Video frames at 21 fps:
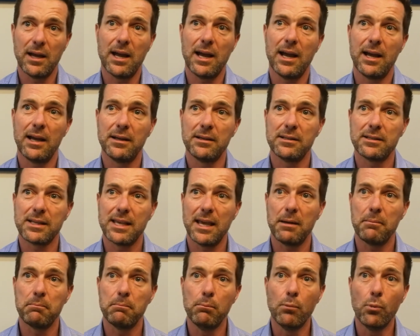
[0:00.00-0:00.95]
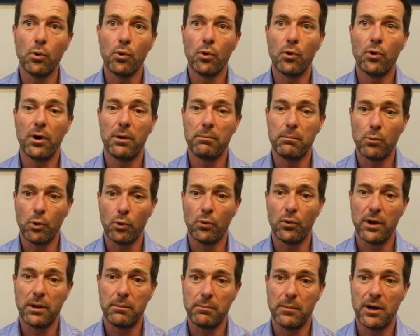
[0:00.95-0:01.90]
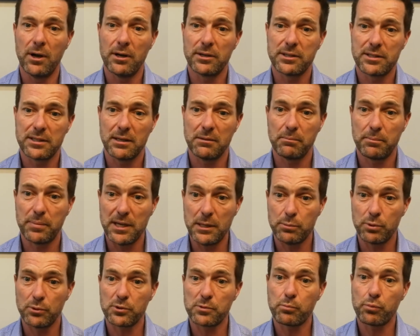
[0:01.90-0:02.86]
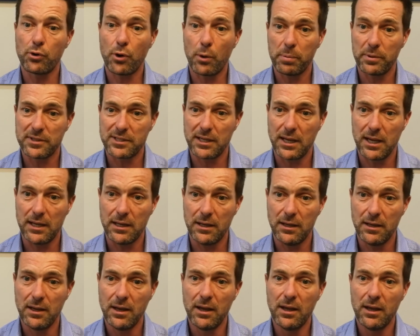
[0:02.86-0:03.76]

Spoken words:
and get more and more immersed in people's property